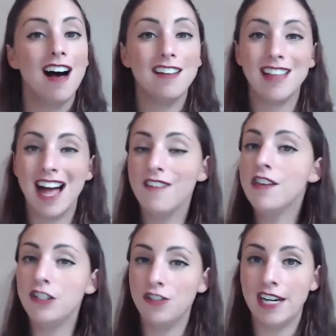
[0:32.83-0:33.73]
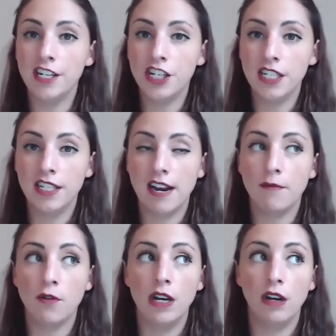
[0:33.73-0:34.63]
a lot of the strategies that I'm
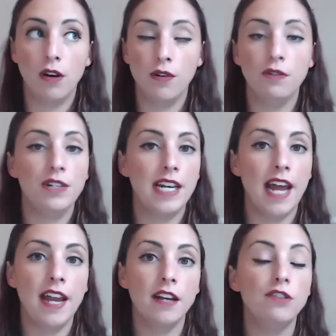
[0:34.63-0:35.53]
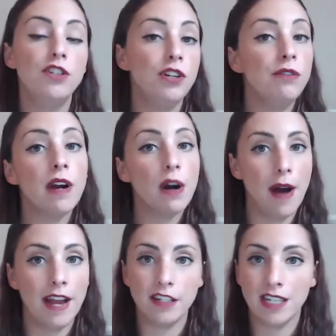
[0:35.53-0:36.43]
going to go through today do
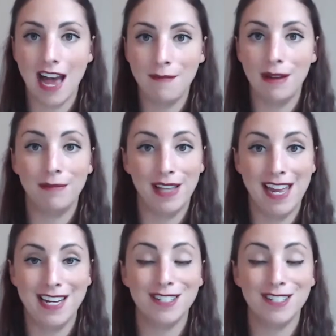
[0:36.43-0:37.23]
require time and planning.